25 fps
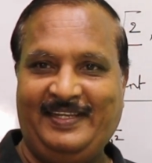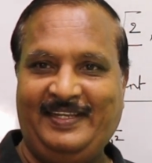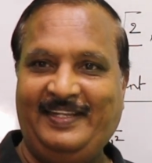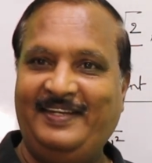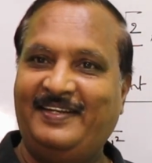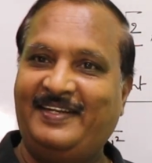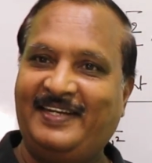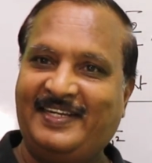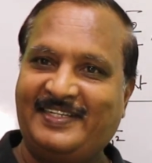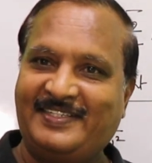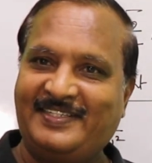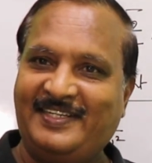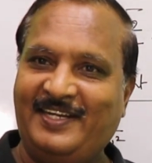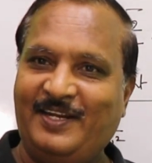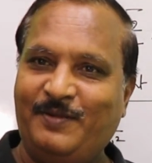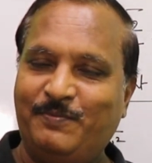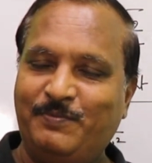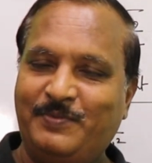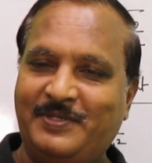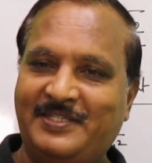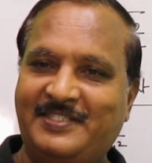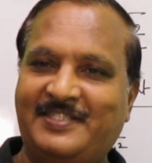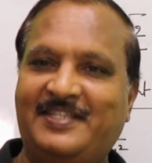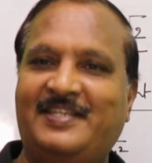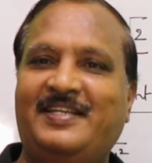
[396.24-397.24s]
Irrational
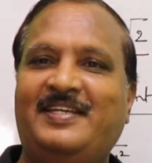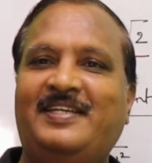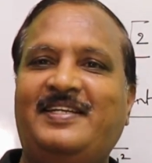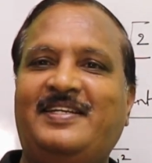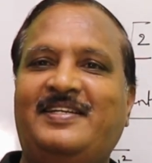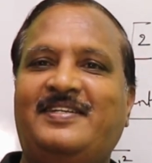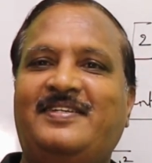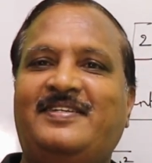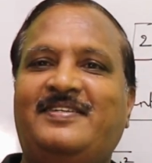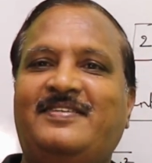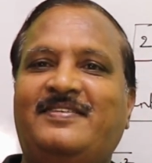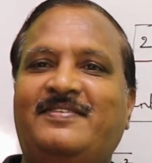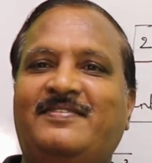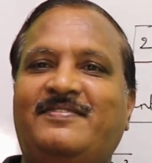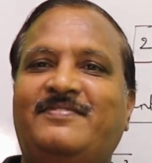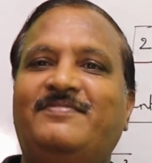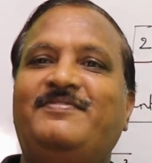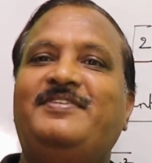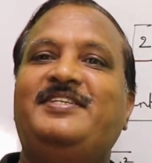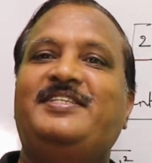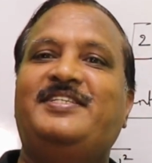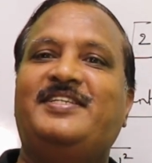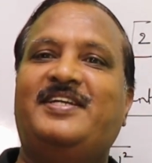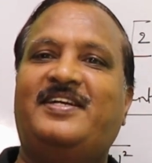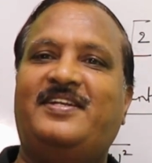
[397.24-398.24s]
numbers are
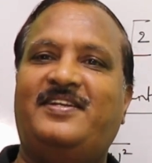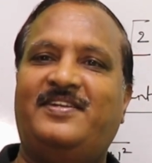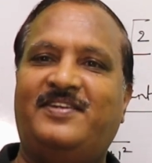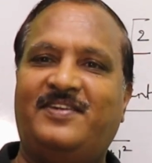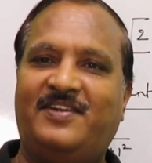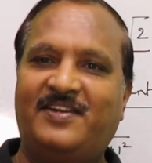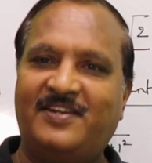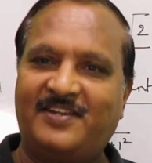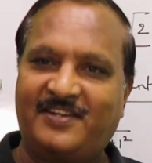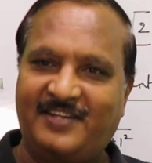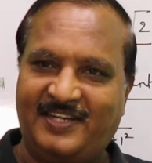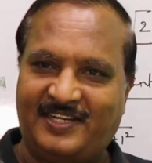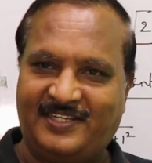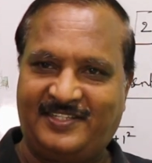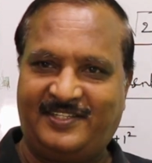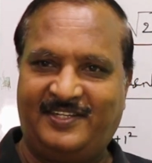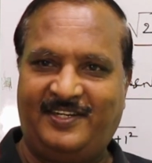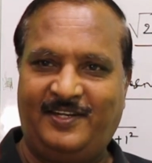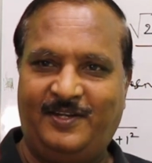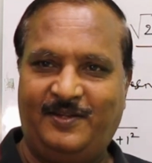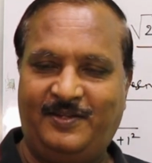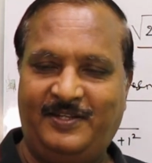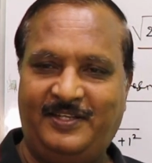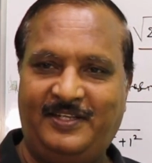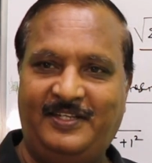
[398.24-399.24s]
which are not
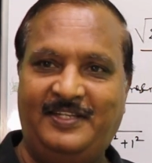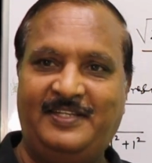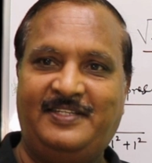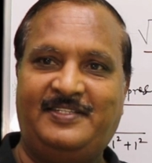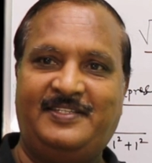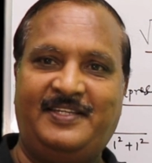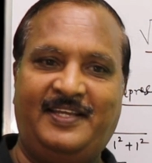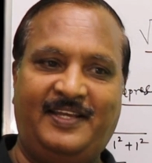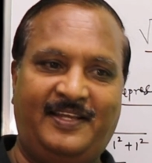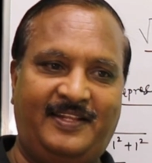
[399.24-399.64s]
rational.